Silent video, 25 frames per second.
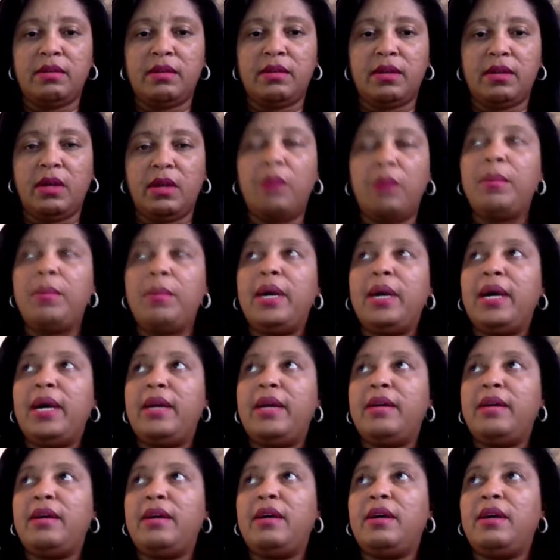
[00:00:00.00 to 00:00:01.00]
On mine,
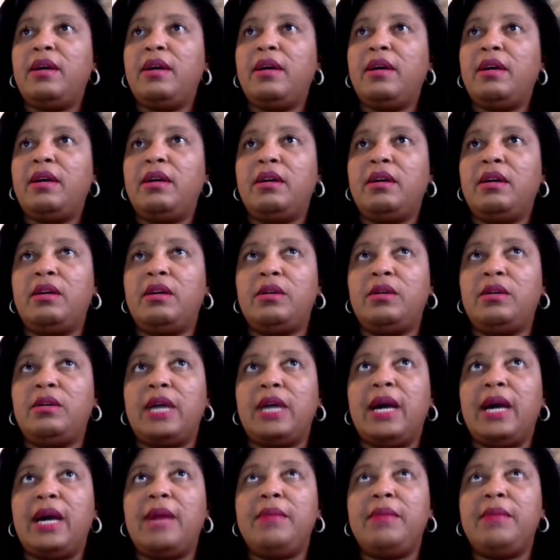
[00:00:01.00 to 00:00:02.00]
on
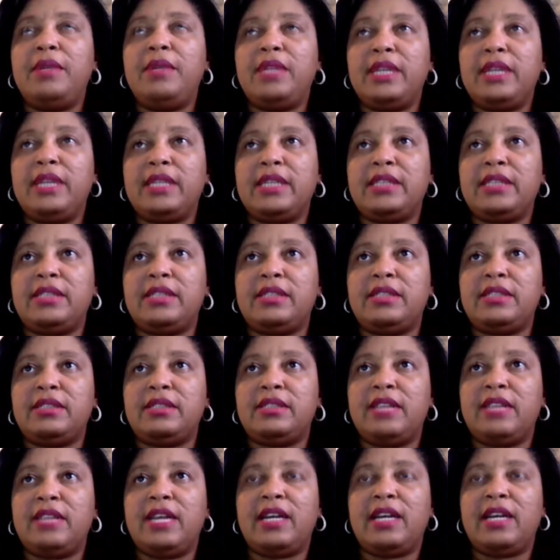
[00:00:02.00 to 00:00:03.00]
I Build Legacies.
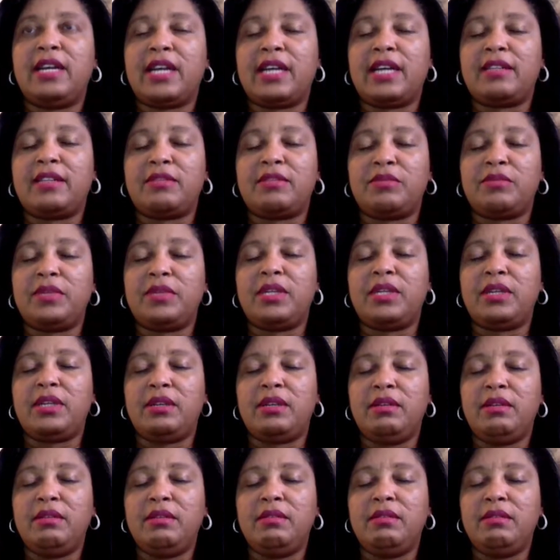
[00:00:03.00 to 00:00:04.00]
Now I got to really,
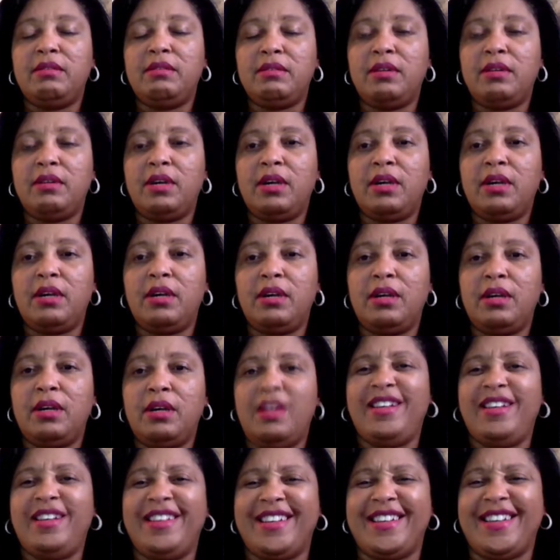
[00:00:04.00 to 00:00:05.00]
I
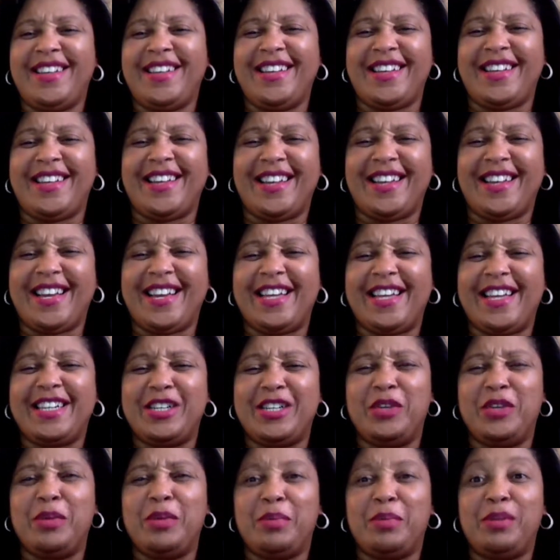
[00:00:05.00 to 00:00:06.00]
got to
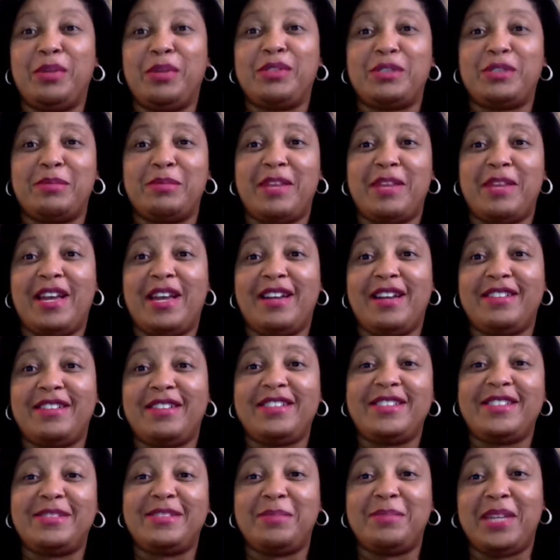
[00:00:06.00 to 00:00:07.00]
go. I was
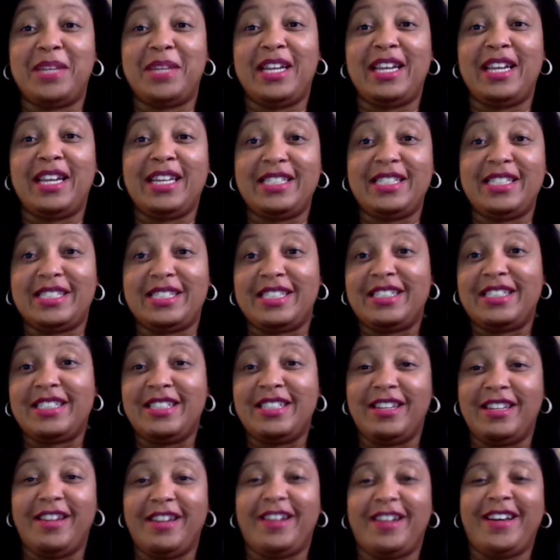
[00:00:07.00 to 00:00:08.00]
just being lazy,
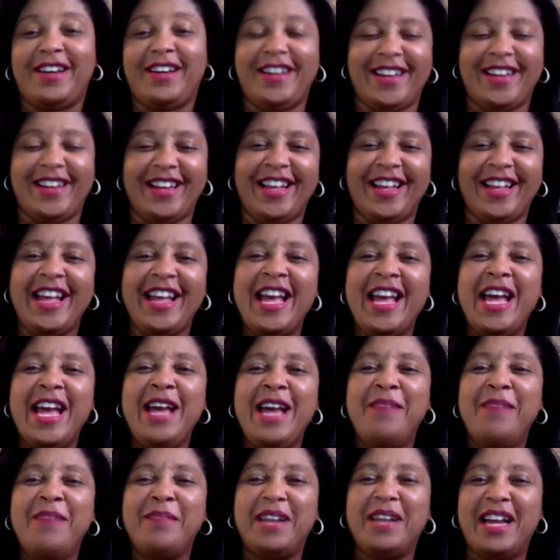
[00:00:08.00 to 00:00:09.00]
I
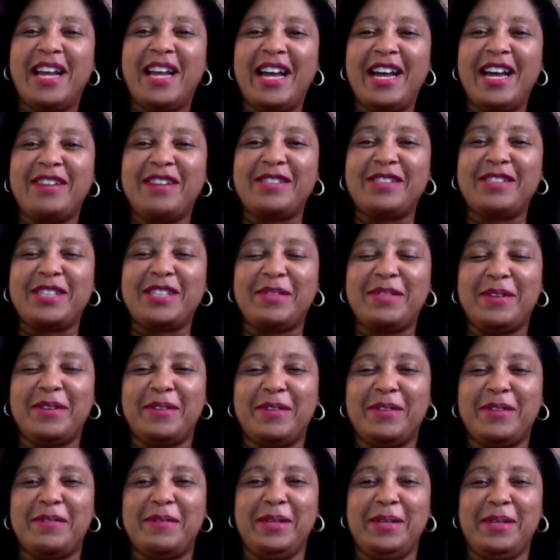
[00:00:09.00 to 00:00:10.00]
have some
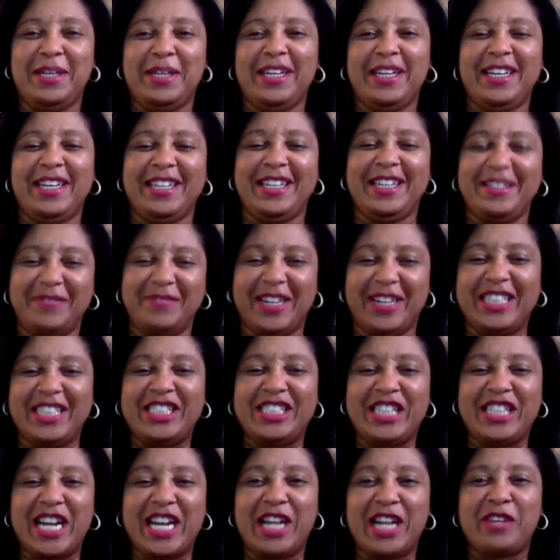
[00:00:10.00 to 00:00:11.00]
of them in my
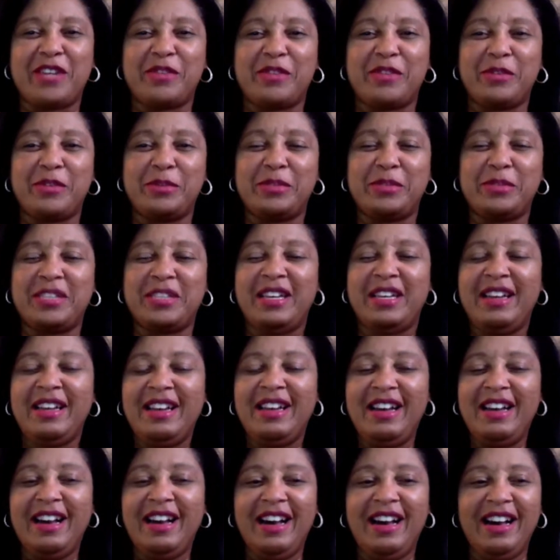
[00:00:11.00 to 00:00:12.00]
chat groups.
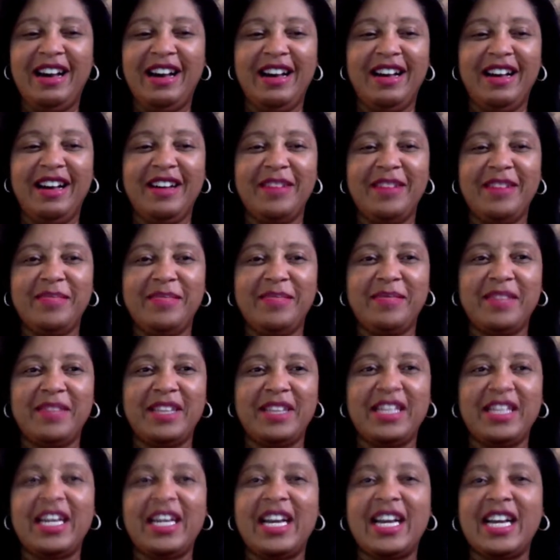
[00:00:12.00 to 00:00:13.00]
I
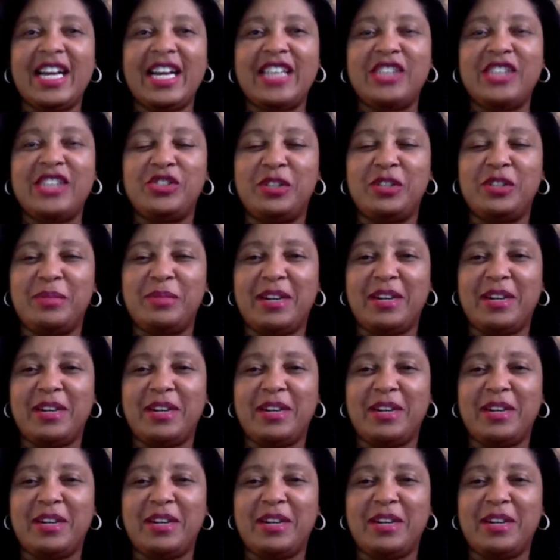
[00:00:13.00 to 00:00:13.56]
think I got your number.